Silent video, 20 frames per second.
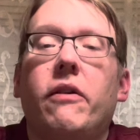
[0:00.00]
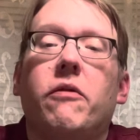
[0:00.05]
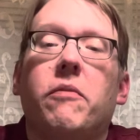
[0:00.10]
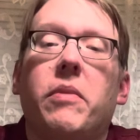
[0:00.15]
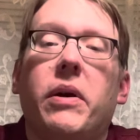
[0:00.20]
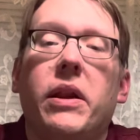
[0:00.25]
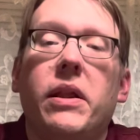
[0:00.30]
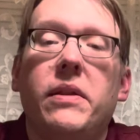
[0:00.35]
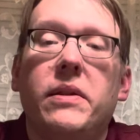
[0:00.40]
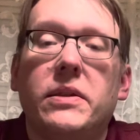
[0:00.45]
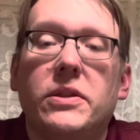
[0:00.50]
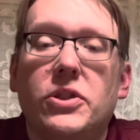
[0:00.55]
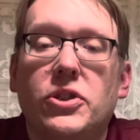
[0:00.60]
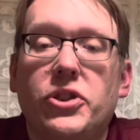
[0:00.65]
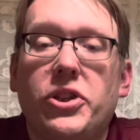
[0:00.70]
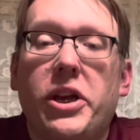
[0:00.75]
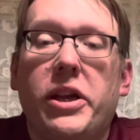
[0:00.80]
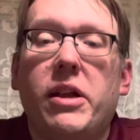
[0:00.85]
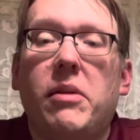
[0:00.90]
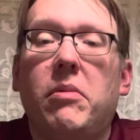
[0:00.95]
everybody. This is
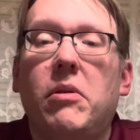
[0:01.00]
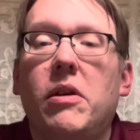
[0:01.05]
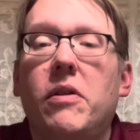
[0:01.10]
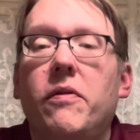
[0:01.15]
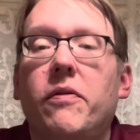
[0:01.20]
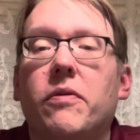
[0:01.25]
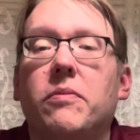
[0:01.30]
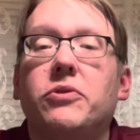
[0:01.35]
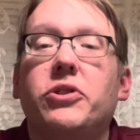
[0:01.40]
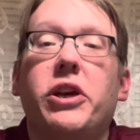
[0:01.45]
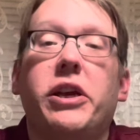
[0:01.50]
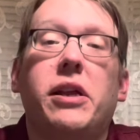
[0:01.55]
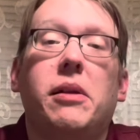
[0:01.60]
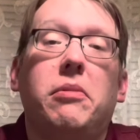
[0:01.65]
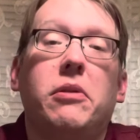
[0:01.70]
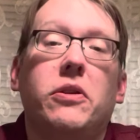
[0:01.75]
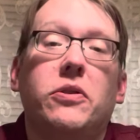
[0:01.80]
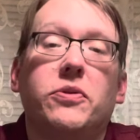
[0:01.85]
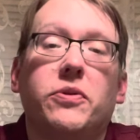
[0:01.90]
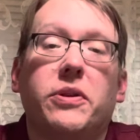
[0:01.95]
JW from
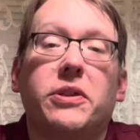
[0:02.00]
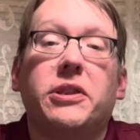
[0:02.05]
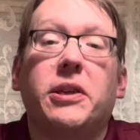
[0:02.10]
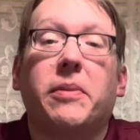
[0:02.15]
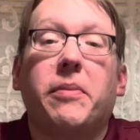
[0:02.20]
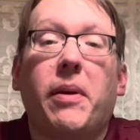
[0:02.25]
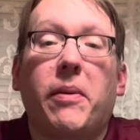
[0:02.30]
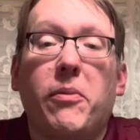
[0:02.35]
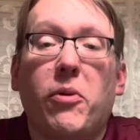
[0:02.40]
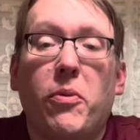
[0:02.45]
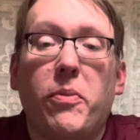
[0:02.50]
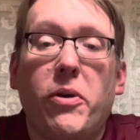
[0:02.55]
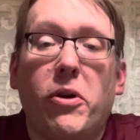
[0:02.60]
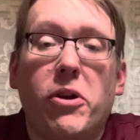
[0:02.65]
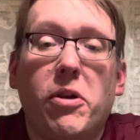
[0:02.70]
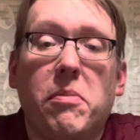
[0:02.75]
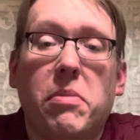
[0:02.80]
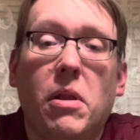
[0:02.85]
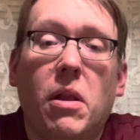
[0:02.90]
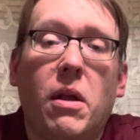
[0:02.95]
JW's Wrestling Memorabilia
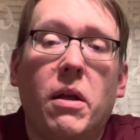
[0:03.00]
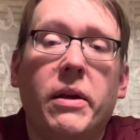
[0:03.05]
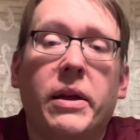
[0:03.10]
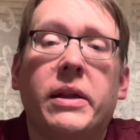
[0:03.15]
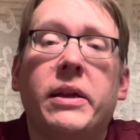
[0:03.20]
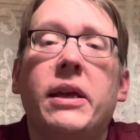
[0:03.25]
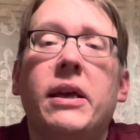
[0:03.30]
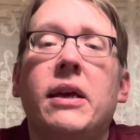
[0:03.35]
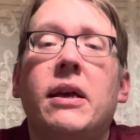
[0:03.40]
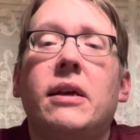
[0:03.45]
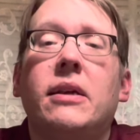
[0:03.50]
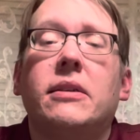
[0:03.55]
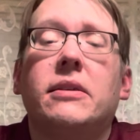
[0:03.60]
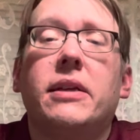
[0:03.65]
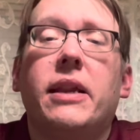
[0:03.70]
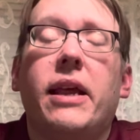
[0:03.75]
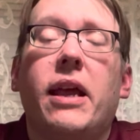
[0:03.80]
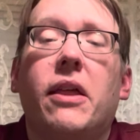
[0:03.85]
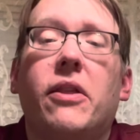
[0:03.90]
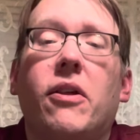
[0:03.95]
Blog, and
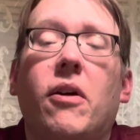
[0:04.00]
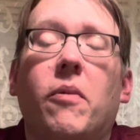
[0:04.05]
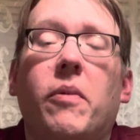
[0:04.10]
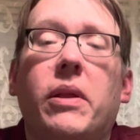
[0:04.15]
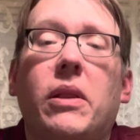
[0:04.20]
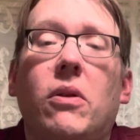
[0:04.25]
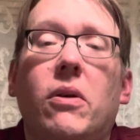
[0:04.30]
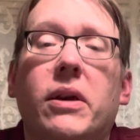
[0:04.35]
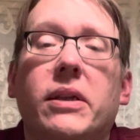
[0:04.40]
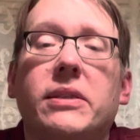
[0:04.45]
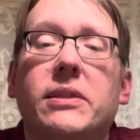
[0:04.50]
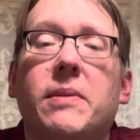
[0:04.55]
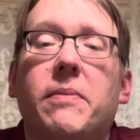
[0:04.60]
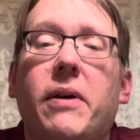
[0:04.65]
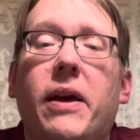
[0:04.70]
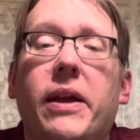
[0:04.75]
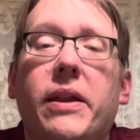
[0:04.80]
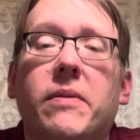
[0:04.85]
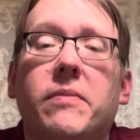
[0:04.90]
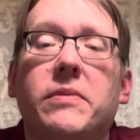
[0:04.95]
today I thought we'd look at some
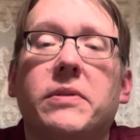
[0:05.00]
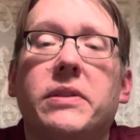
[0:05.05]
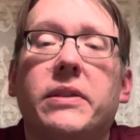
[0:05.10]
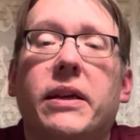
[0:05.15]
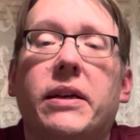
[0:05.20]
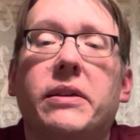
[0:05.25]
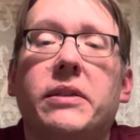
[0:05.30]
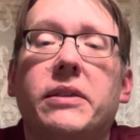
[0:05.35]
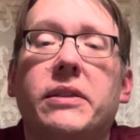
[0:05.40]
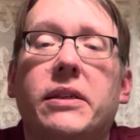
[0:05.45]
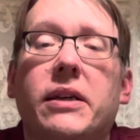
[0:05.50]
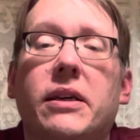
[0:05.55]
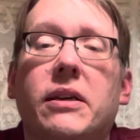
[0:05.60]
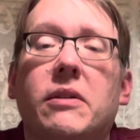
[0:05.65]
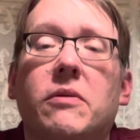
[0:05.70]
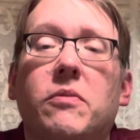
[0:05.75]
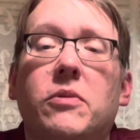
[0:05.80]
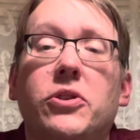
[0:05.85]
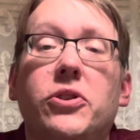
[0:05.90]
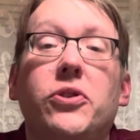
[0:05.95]
items that
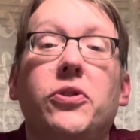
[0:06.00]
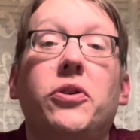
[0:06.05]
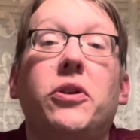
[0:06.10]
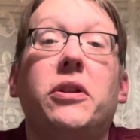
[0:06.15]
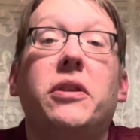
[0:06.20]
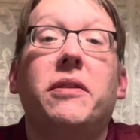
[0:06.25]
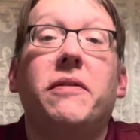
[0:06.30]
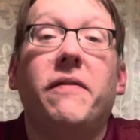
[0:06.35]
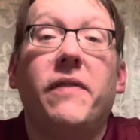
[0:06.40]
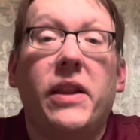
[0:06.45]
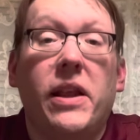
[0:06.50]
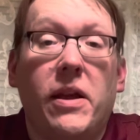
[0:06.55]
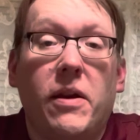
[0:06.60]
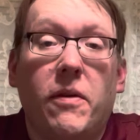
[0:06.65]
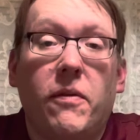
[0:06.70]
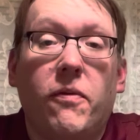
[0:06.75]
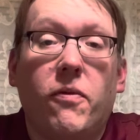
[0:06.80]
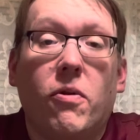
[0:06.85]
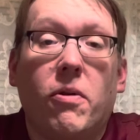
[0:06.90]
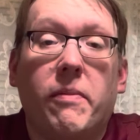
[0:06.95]
would do good in the video
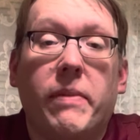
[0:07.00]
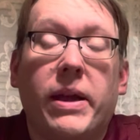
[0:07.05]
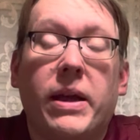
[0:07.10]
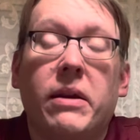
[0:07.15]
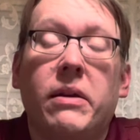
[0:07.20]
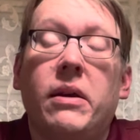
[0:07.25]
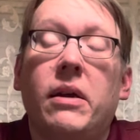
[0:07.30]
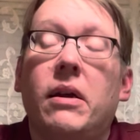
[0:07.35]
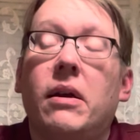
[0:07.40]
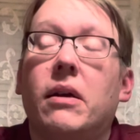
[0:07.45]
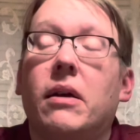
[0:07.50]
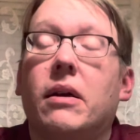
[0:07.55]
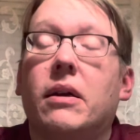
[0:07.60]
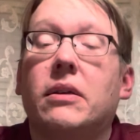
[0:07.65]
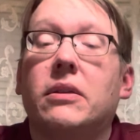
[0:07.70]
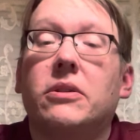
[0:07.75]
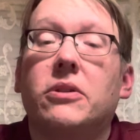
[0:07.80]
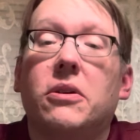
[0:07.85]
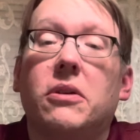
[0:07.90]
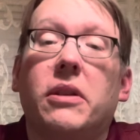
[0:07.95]
format.
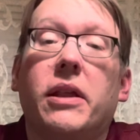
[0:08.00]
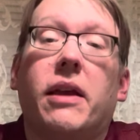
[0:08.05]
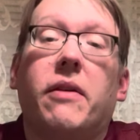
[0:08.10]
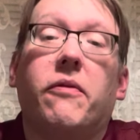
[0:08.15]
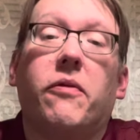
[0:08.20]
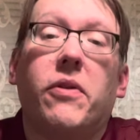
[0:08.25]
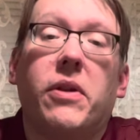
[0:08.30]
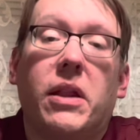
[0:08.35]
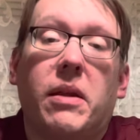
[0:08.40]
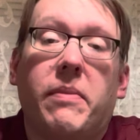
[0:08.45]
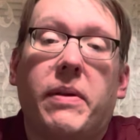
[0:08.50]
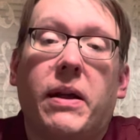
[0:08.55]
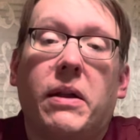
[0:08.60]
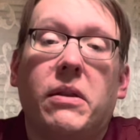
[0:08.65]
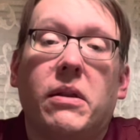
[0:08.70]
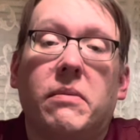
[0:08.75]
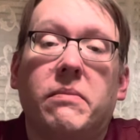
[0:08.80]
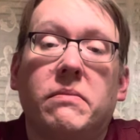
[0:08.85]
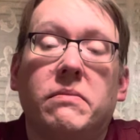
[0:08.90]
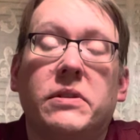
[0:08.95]
Certainly I've written about
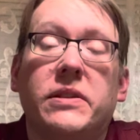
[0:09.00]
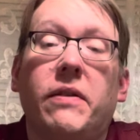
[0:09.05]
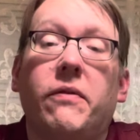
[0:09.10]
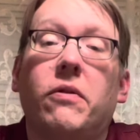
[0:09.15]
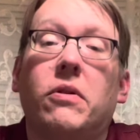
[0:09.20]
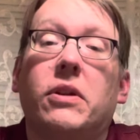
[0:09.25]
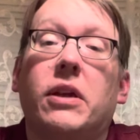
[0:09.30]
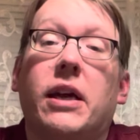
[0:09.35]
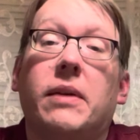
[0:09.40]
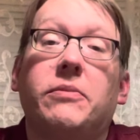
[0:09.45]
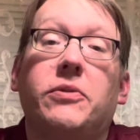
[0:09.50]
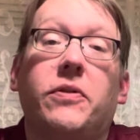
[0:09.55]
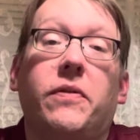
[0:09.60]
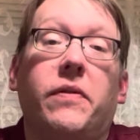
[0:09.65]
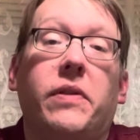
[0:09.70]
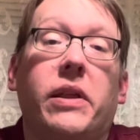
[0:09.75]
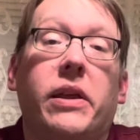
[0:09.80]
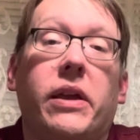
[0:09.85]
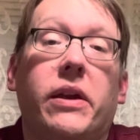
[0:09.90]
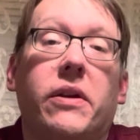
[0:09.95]
them several times over
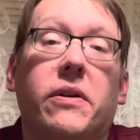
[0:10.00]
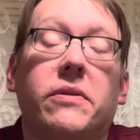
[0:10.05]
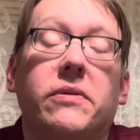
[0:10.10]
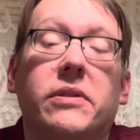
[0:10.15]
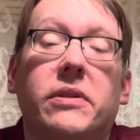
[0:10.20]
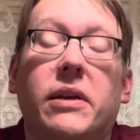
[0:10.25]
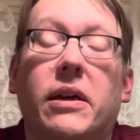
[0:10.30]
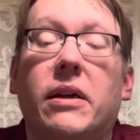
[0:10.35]
the years.